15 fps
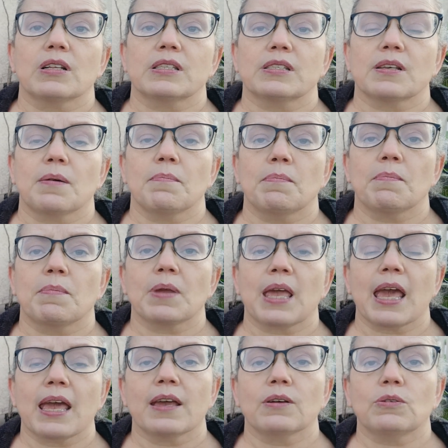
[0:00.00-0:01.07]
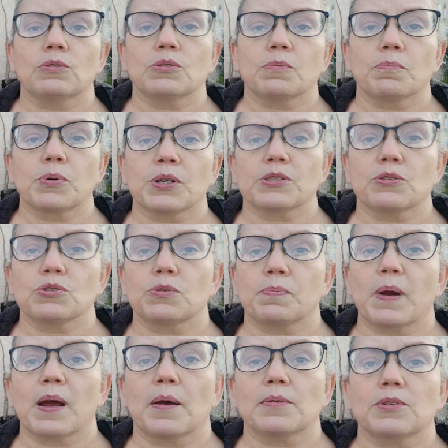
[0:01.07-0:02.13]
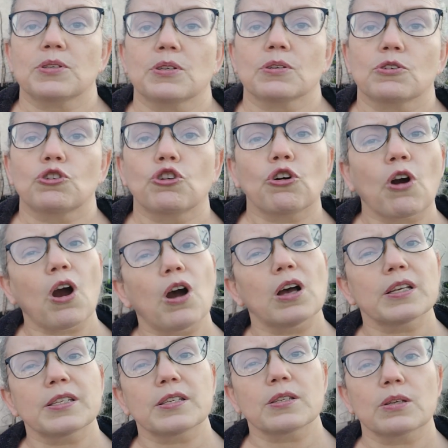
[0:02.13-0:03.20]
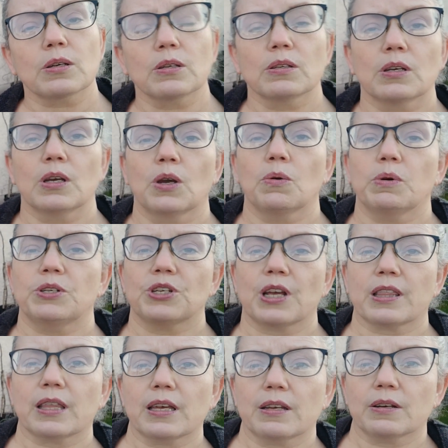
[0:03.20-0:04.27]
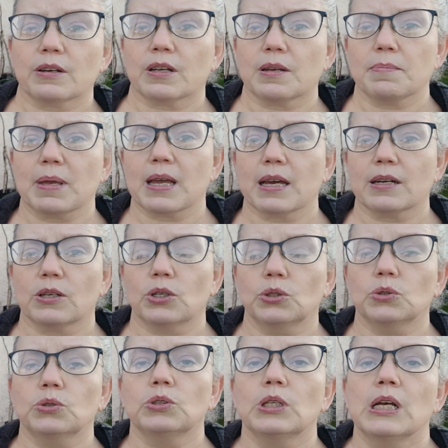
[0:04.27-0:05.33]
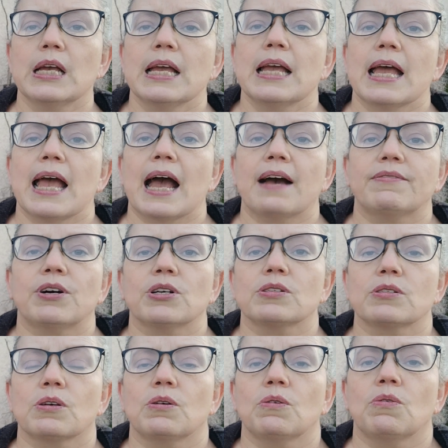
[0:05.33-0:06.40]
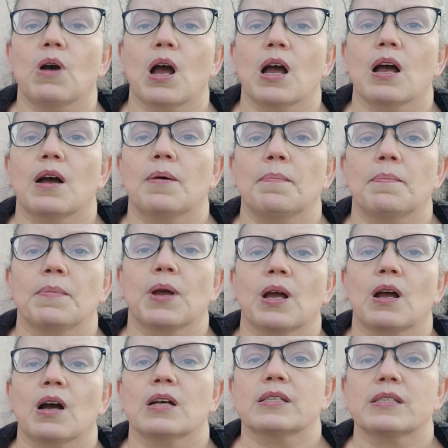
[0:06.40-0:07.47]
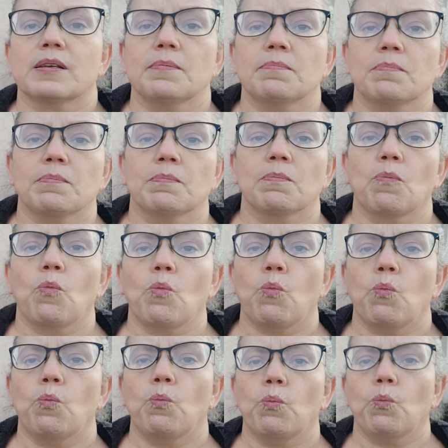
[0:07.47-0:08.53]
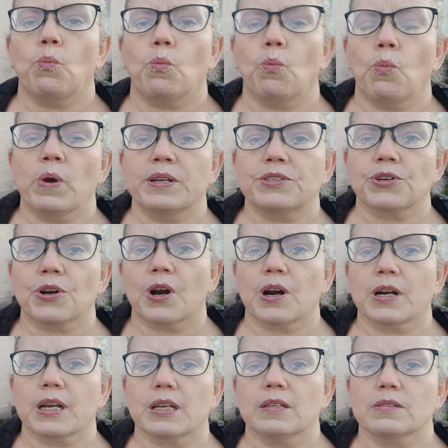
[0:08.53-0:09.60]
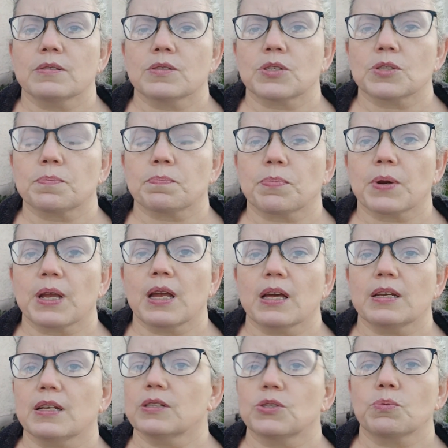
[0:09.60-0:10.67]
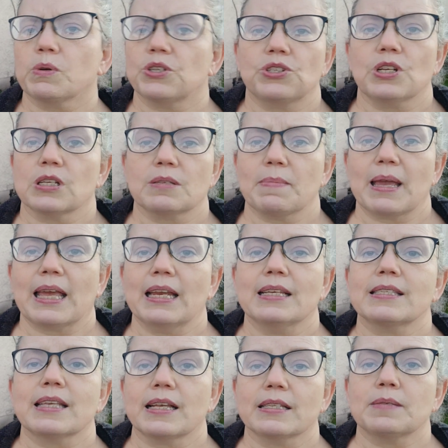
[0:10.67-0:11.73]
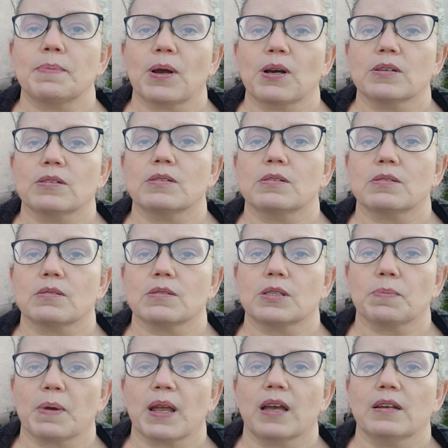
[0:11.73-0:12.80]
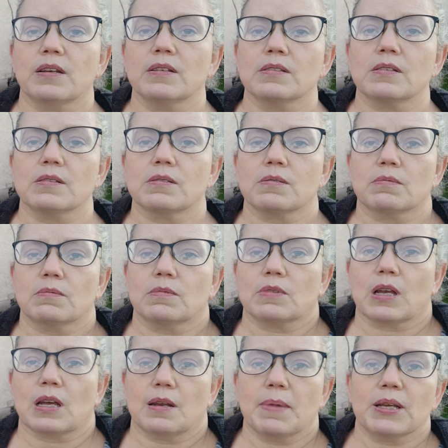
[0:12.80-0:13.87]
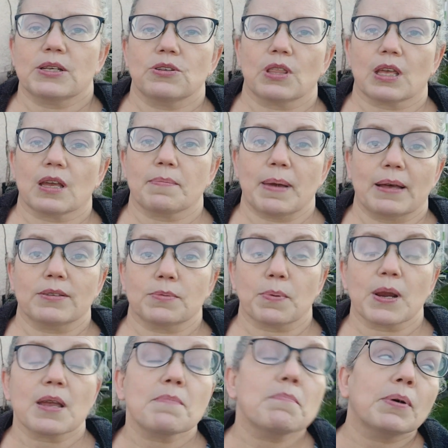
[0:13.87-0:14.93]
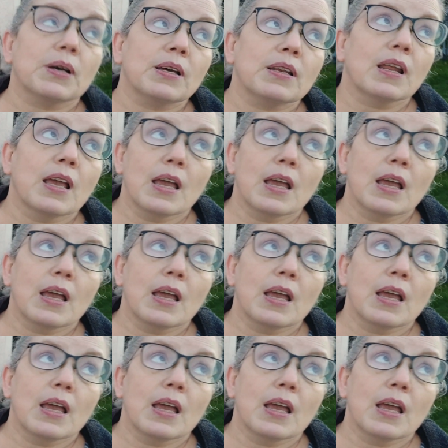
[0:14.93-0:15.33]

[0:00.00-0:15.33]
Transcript: some kale Brussels sprout cross, which I think are going to be kind of cool. I've also got some winter hardy spring onions, which doesn't make any sense because spring onions kind of makes you think about spring, but